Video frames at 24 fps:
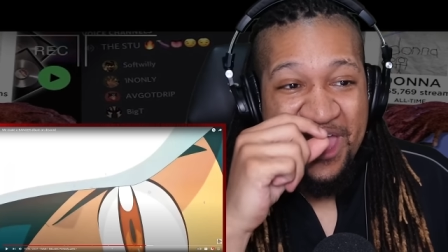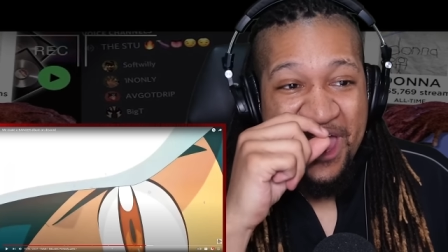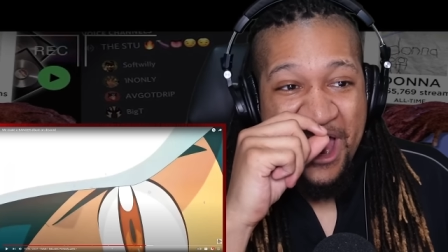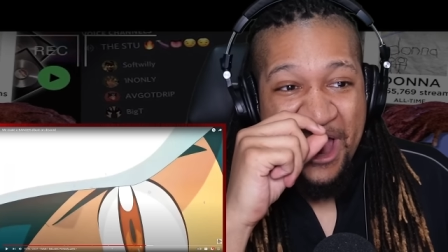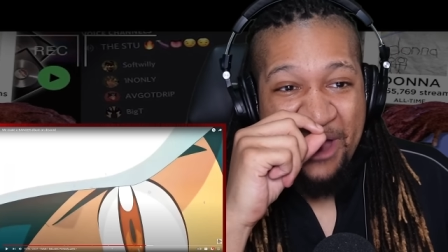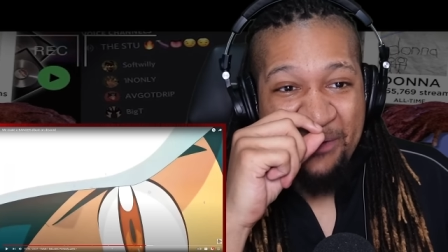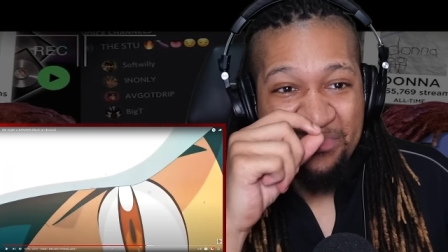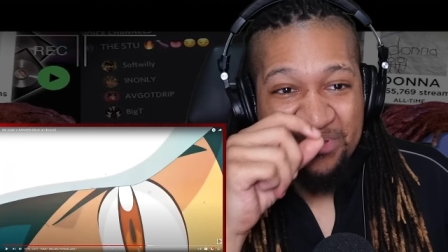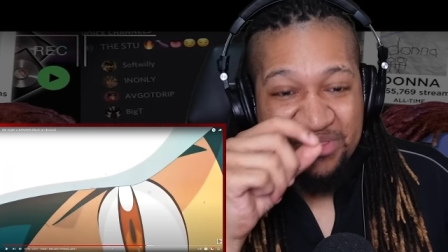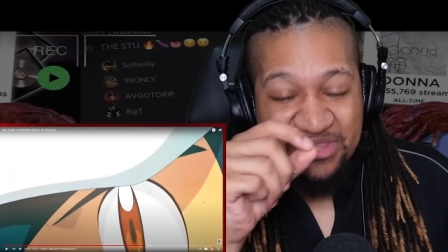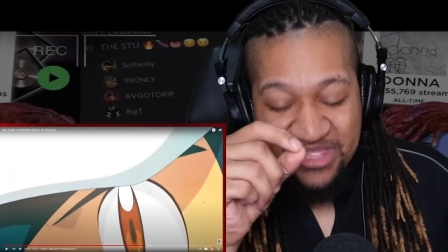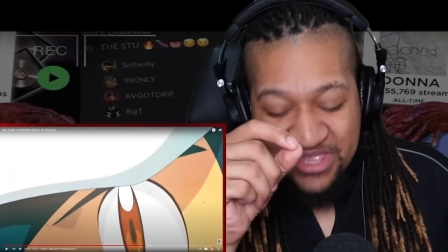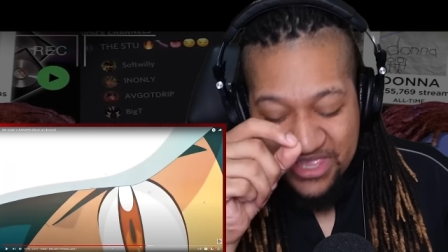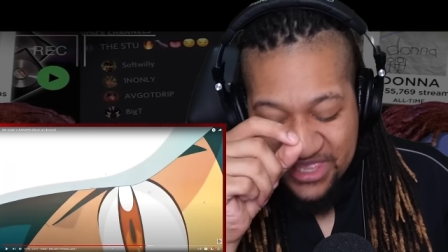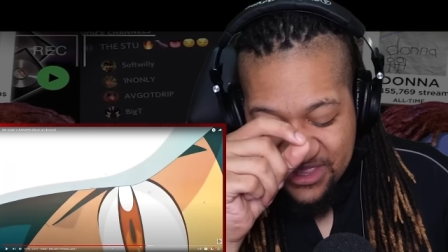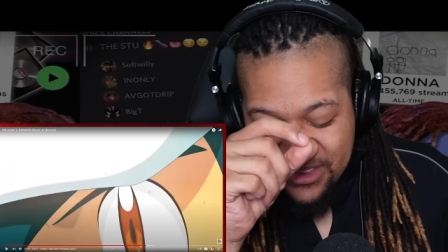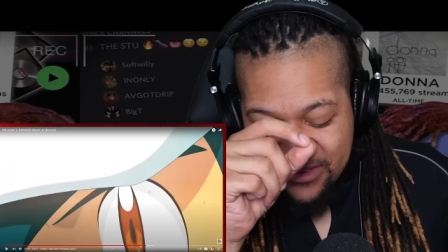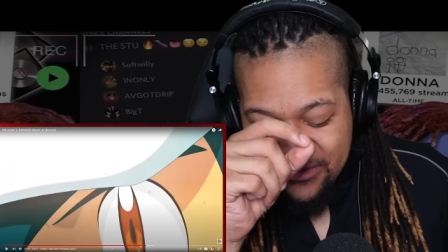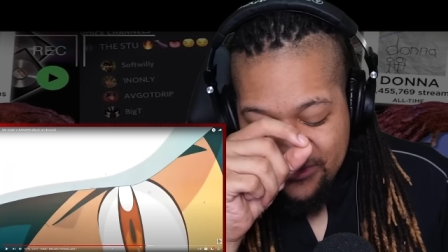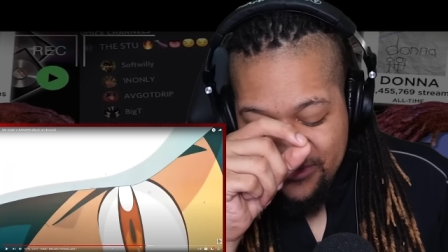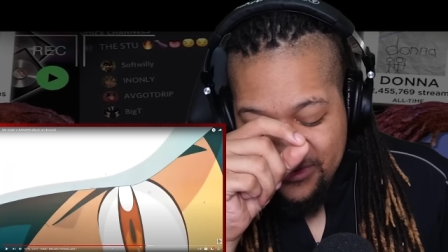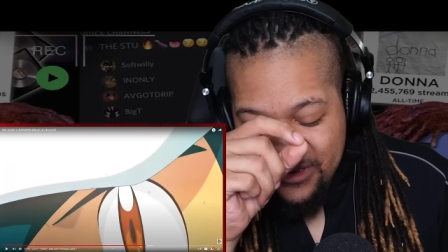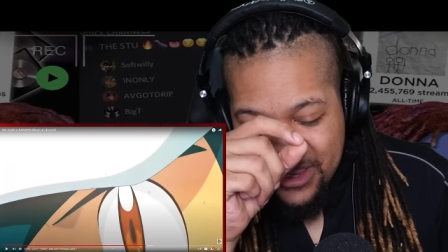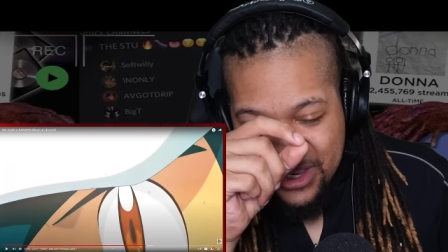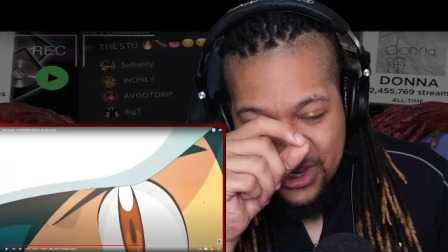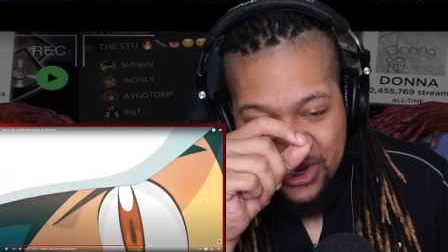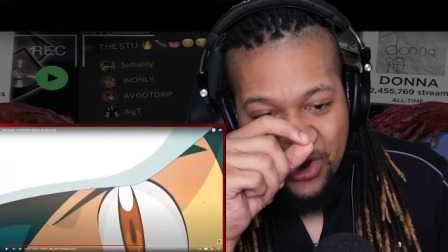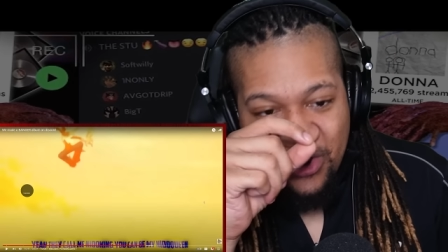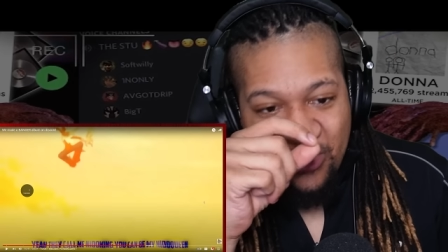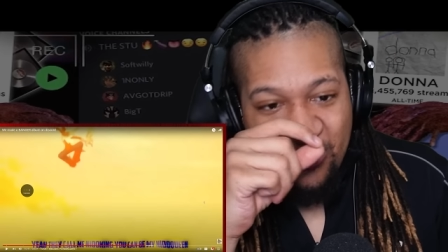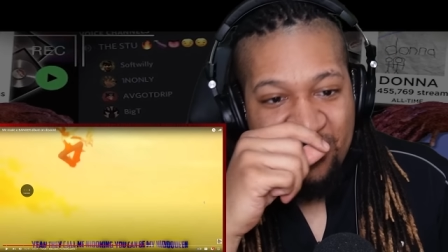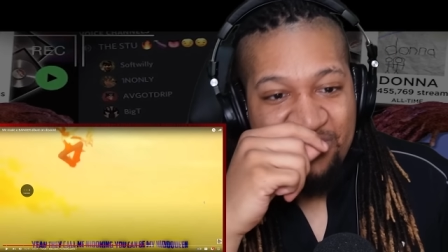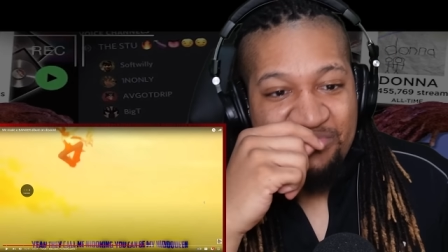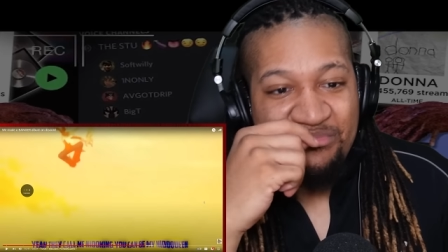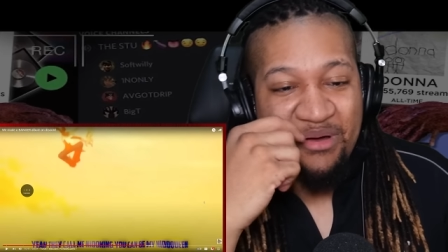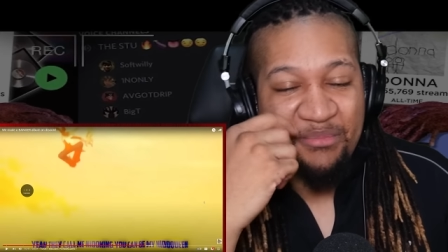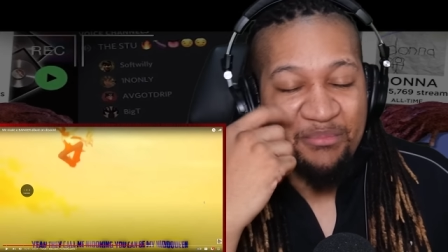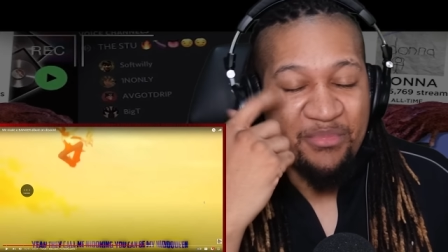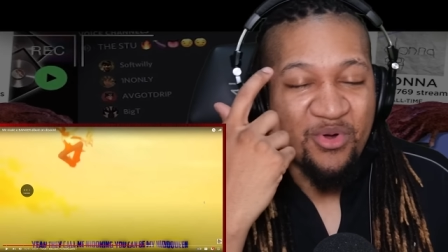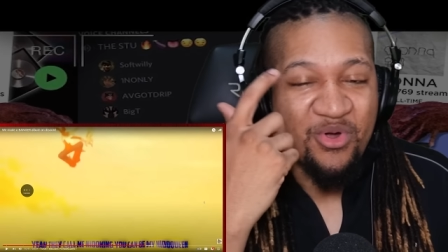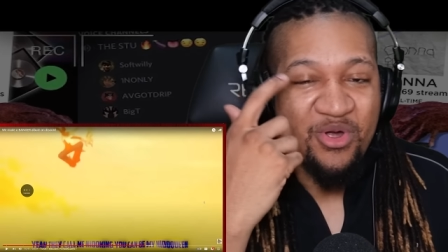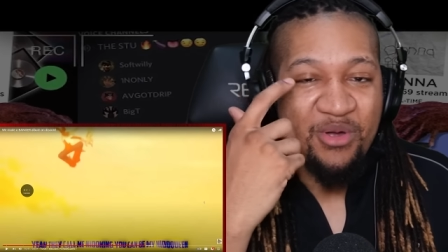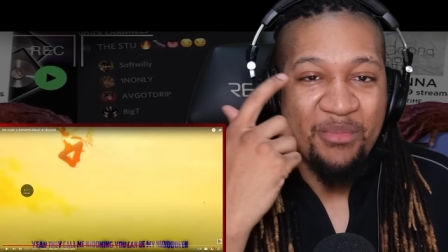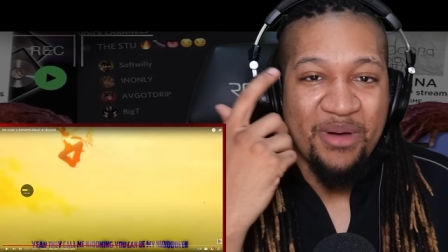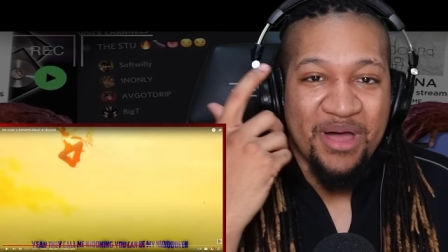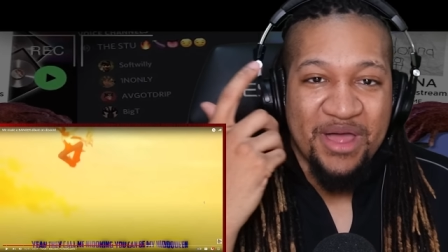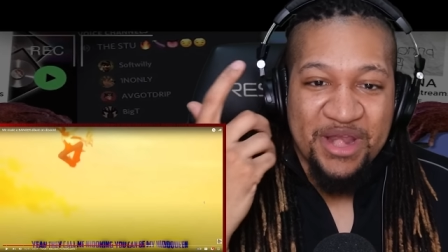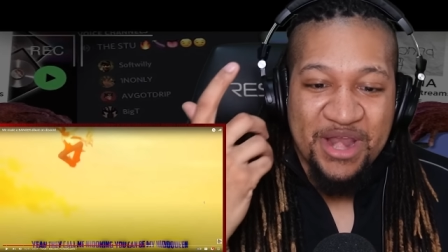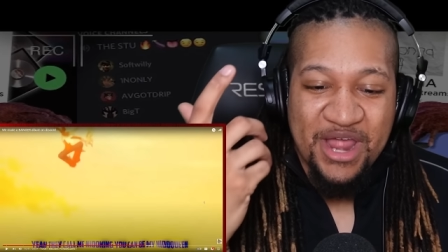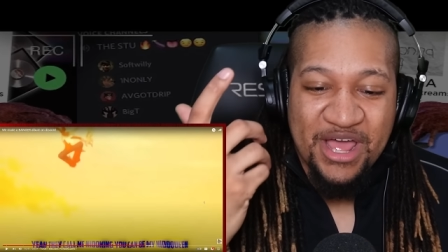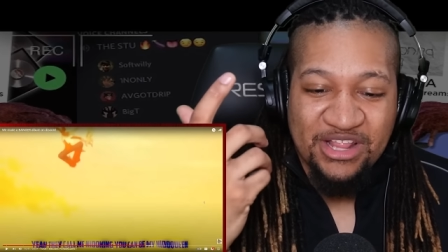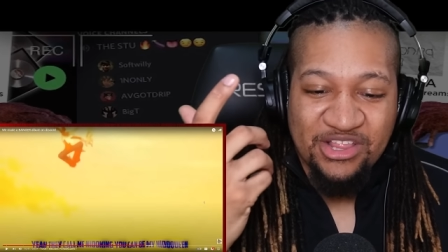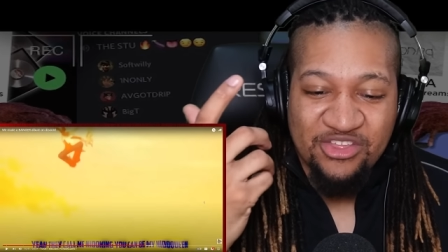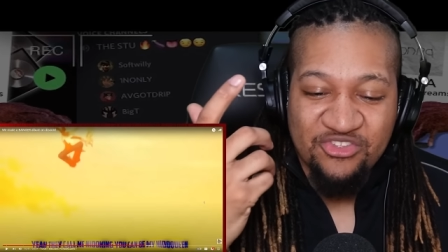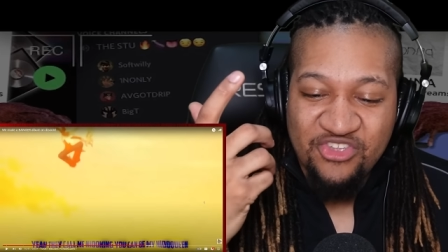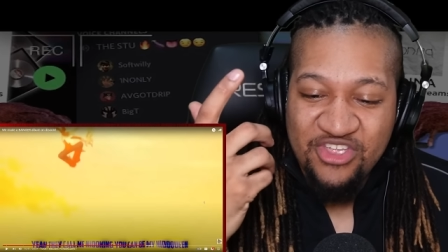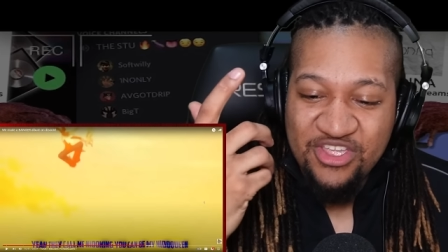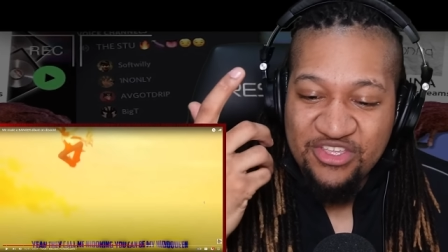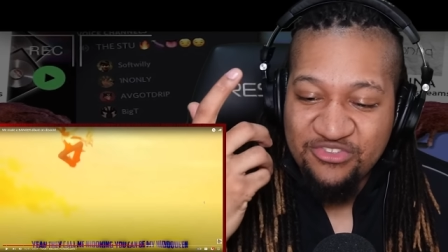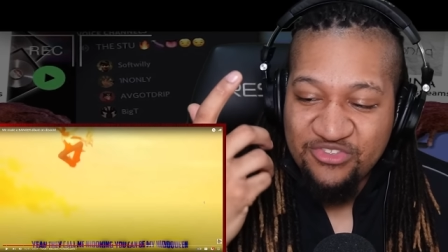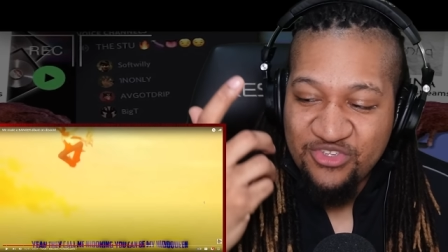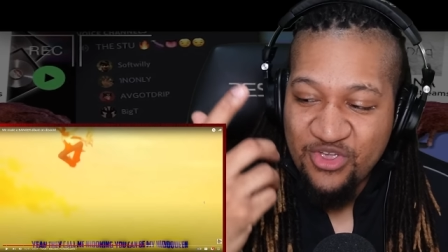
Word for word: I believe, you know, if my Pokemon knowledge is